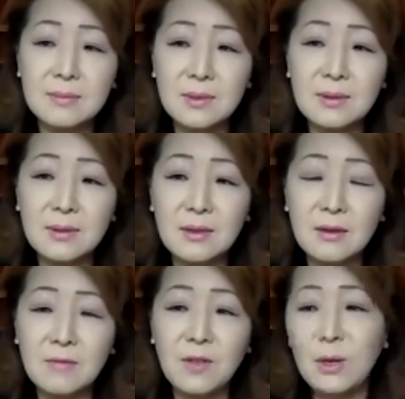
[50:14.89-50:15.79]
a
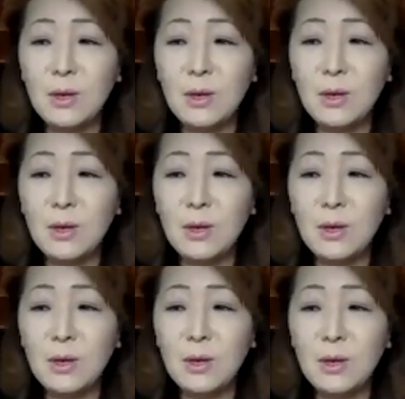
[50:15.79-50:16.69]
very big
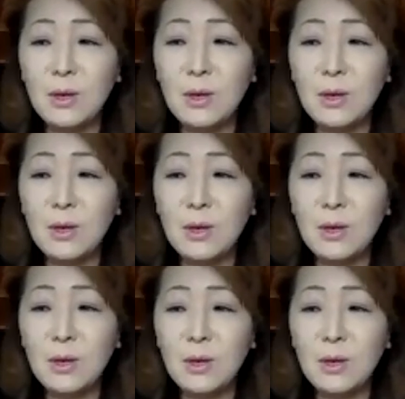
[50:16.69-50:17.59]

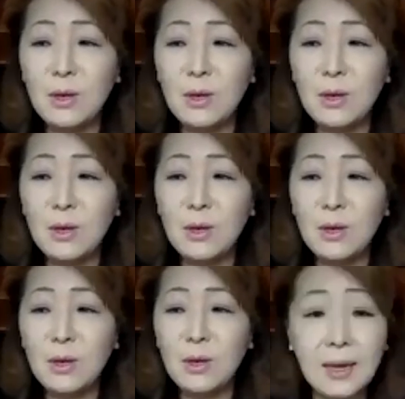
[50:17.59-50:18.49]
responsibility
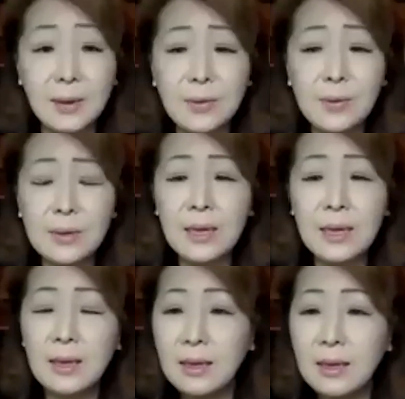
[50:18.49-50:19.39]
now,
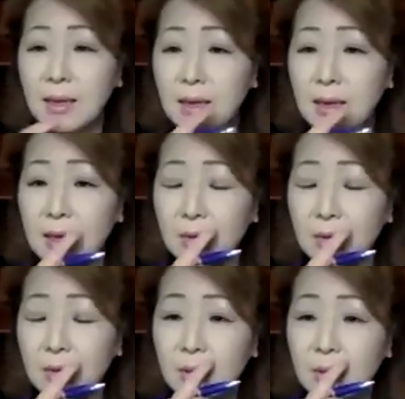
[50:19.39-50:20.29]
and we
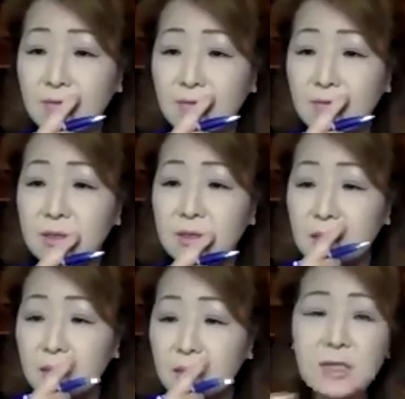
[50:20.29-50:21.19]
will have to
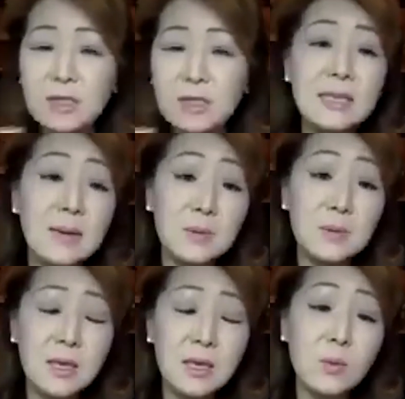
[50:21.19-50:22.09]
see what steps they
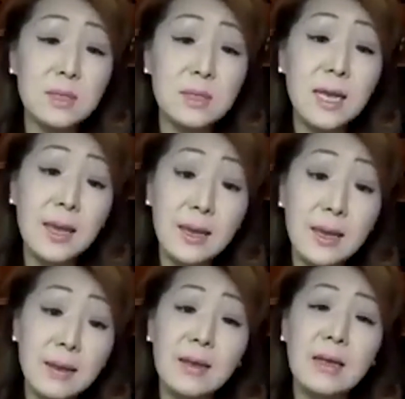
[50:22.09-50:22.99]
will take,
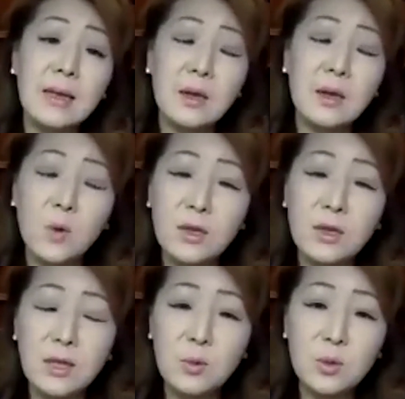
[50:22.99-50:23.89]
whether they will
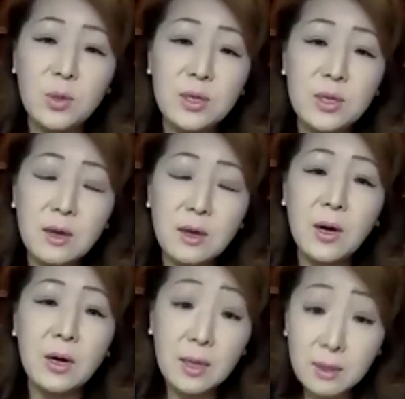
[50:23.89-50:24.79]
build upon
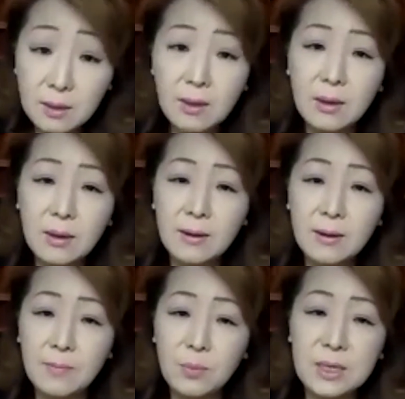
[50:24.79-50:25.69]

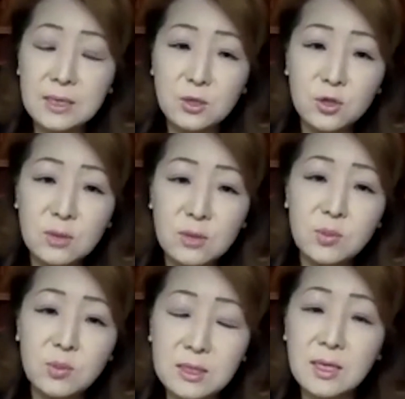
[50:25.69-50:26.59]
President Trump's
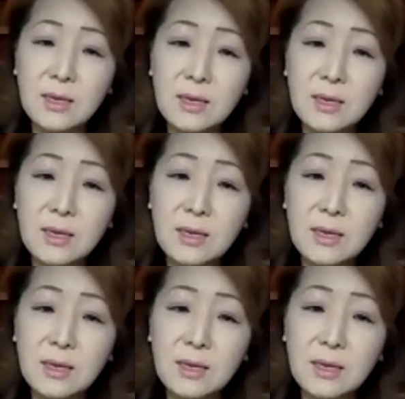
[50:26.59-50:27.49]
meeting
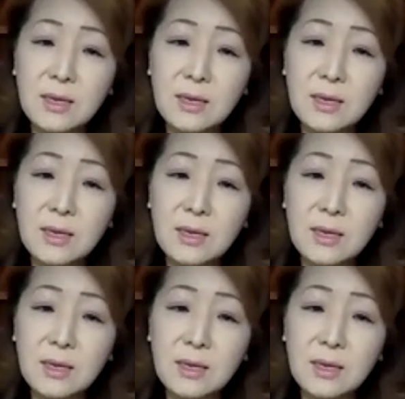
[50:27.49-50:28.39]

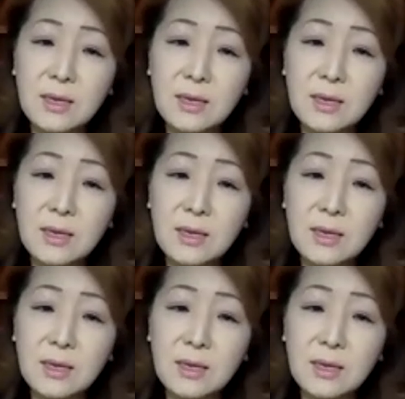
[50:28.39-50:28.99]
with Kim